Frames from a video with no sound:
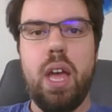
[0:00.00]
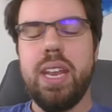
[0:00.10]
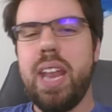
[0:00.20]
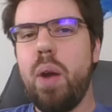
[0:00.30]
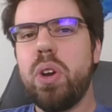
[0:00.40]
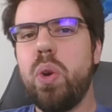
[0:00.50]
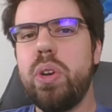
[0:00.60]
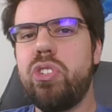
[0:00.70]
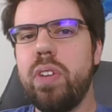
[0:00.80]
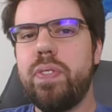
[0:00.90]
Now we're going
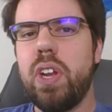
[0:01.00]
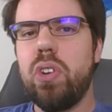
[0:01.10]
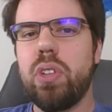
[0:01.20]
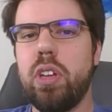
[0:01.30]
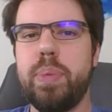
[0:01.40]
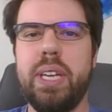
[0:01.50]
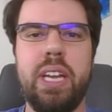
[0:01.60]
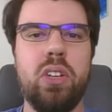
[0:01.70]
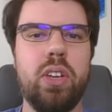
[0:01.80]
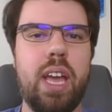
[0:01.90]
to shift gears a little bit
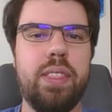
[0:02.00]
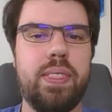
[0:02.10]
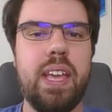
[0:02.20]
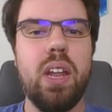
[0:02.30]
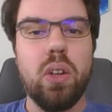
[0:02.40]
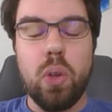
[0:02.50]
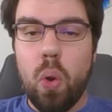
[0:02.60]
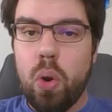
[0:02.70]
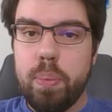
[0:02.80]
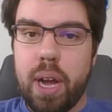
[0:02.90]
and look at the
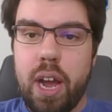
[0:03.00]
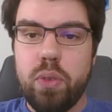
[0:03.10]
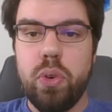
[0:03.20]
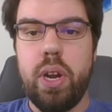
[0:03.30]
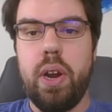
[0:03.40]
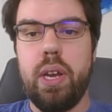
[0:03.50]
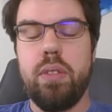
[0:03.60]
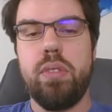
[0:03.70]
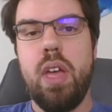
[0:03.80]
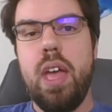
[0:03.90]
lore behind Runerigus.